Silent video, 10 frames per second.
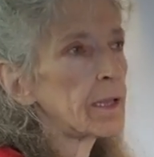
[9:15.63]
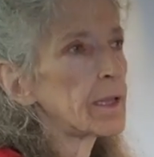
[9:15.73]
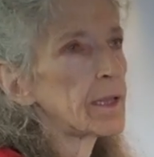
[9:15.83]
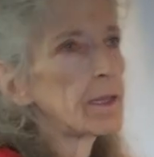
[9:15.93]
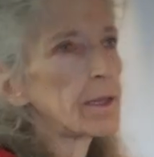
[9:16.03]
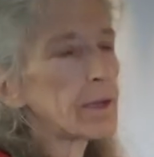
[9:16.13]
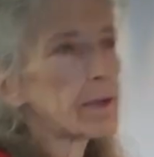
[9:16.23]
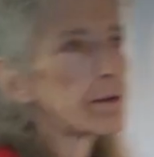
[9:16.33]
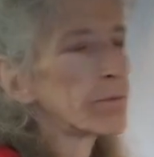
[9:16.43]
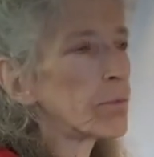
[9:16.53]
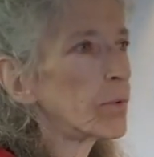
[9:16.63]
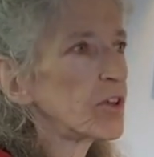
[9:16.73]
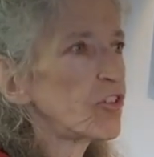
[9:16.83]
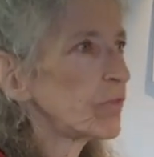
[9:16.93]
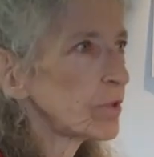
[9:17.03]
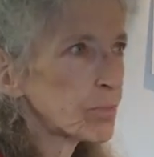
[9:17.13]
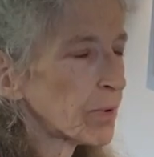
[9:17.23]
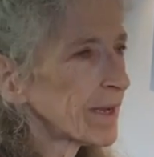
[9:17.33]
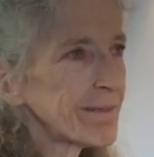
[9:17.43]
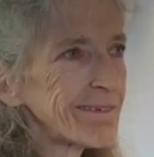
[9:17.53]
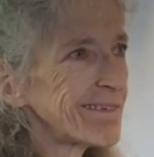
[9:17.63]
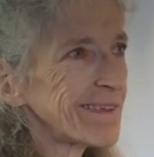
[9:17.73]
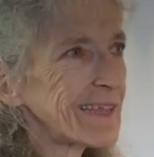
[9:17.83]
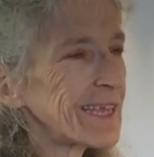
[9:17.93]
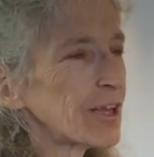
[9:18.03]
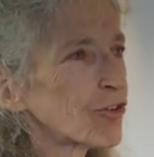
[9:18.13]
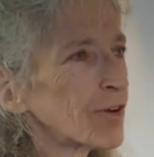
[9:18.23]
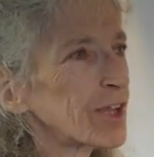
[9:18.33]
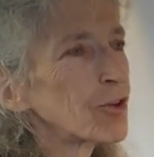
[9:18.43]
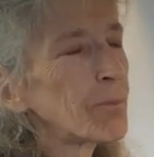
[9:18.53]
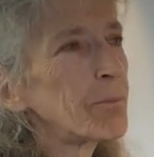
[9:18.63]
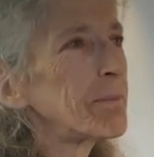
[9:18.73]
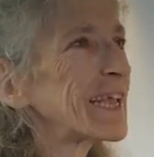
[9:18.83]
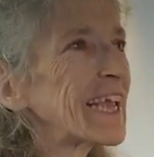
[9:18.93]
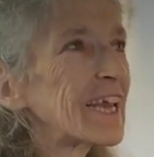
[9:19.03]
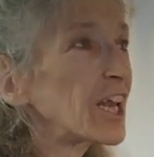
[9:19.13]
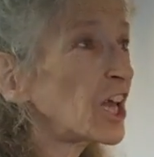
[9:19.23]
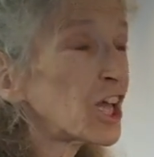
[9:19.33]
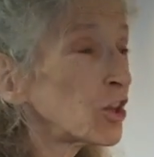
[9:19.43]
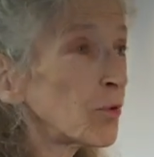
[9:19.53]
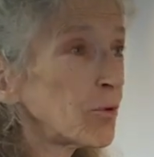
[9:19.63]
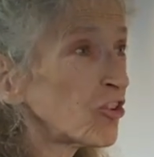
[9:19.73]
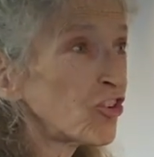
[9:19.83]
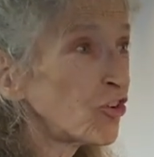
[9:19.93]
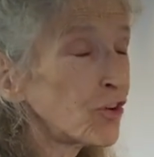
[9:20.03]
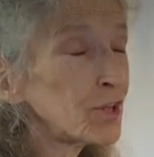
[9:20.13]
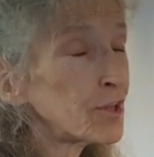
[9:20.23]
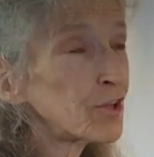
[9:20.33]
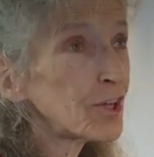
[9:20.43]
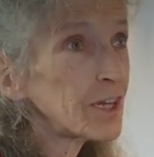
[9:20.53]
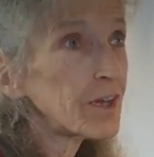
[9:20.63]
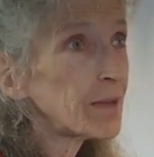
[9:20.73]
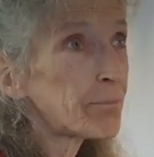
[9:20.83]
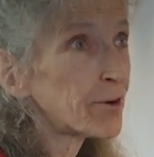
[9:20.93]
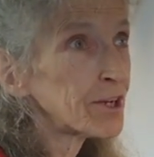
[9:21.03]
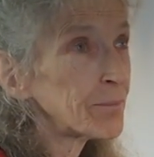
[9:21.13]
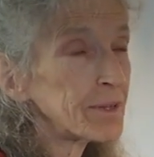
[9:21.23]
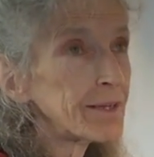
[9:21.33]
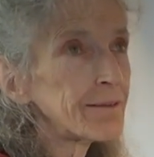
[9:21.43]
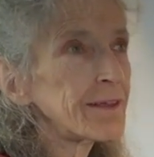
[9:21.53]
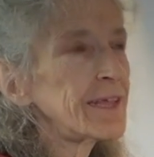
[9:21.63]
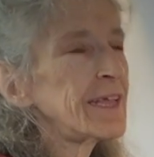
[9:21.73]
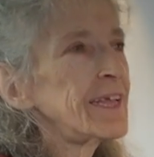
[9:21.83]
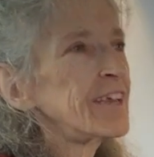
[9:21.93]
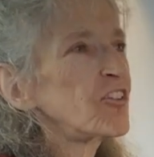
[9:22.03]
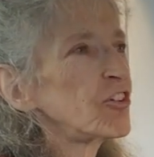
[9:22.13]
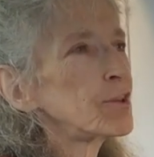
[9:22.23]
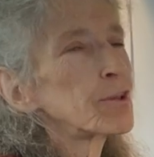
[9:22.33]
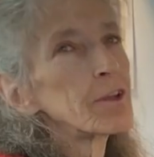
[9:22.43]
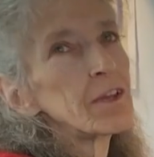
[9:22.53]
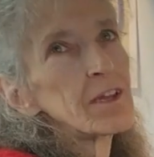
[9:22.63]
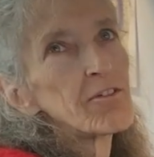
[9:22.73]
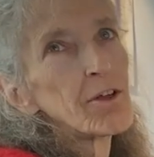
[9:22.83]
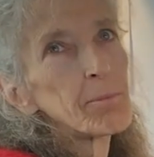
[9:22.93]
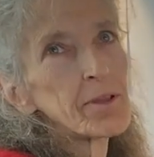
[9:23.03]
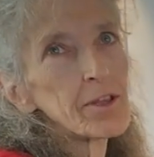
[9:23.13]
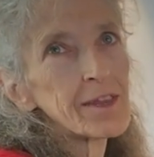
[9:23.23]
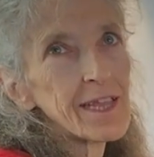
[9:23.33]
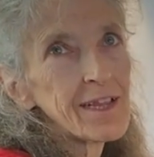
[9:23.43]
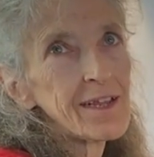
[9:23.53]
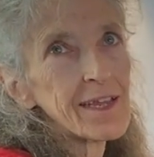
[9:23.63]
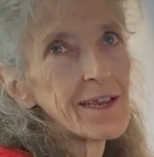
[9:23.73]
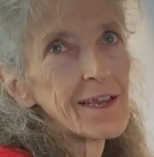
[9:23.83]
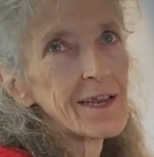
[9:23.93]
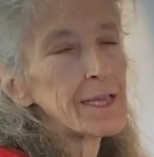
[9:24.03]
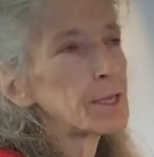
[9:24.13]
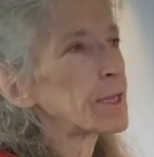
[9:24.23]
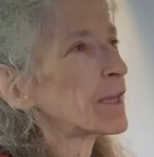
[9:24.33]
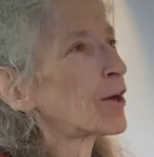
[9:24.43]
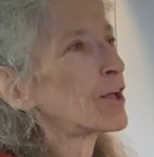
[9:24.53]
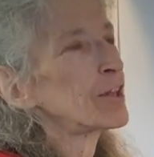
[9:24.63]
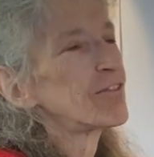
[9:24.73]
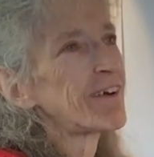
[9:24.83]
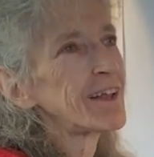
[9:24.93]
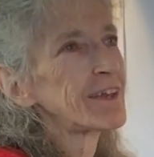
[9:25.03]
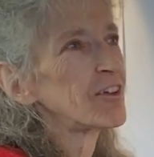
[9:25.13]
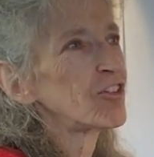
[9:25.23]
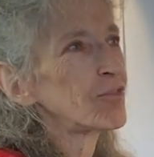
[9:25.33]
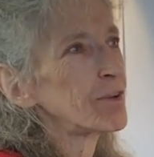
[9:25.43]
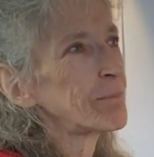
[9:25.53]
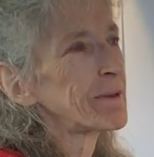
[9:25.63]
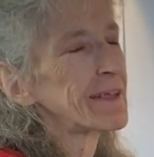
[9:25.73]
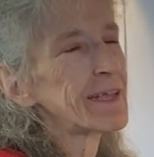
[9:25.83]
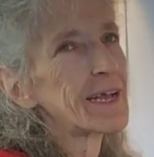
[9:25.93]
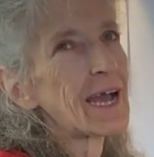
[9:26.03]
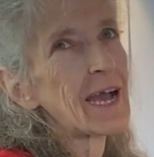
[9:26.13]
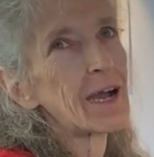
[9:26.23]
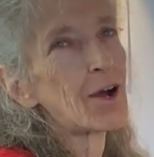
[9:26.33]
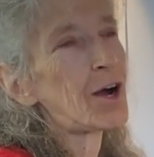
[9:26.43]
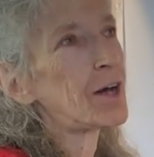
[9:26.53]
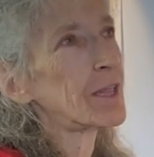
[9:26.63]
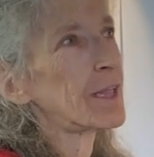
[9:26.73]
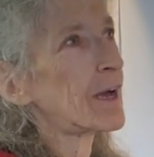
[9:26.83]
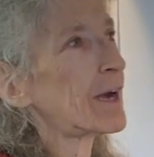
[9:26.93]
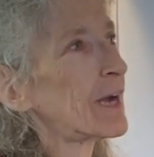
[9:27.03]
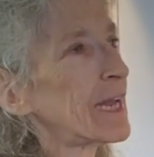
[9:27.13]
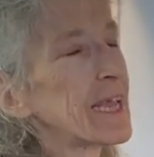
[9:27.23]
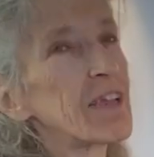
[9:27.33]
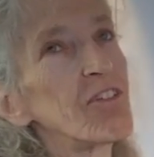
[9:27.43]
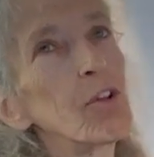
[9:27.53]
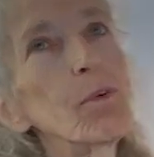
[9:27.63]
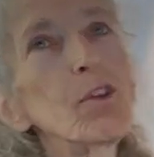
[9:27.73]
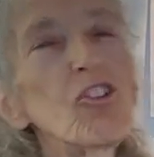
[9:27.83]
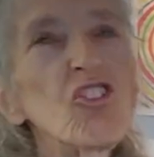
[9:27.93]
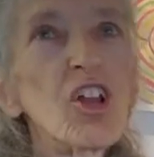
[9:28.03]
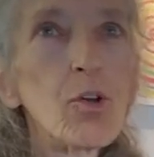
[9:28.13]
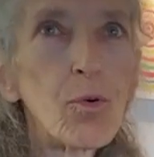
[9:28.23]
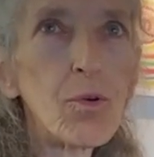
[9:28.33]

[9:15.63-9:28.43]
And when she was practicing, trying to making not too much noise in her little apartment, she started developing a technique that on a violin she would play on like if it was a cello.